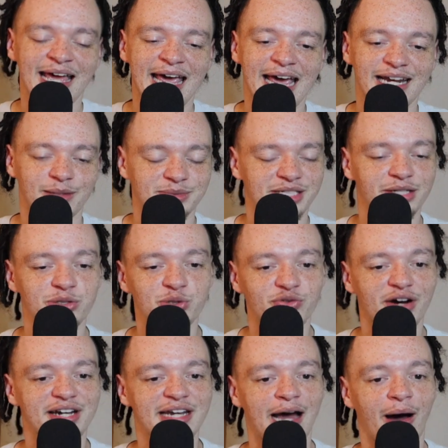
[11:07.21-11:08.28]
And I'm telling you
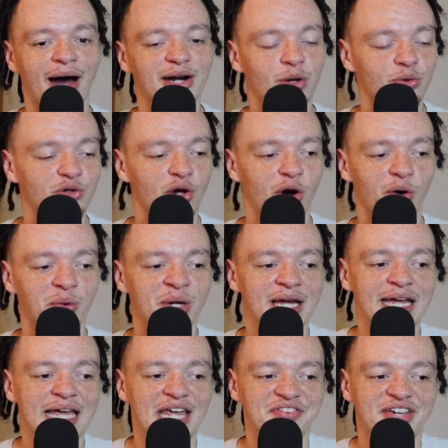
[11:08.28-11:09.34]
right now, I don't know
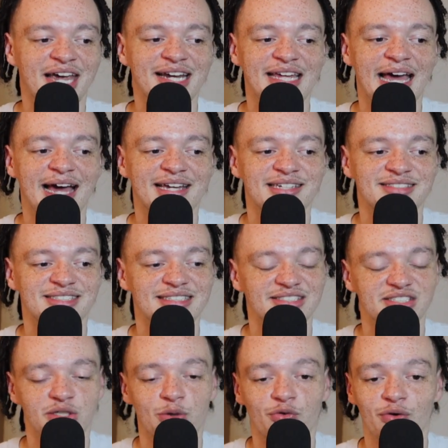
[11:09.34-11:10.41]
if Kenny Atkinson is
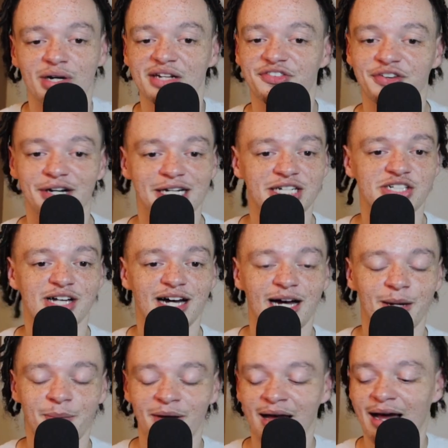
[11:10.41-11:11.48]
in the running for any
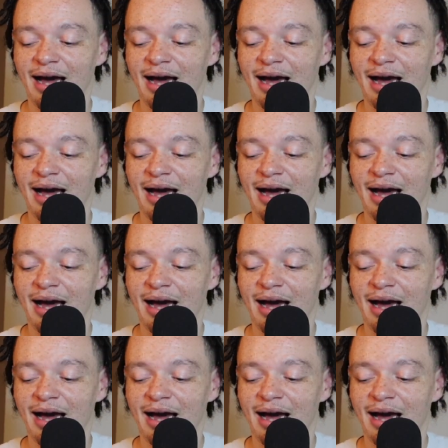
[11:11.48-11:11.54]
job.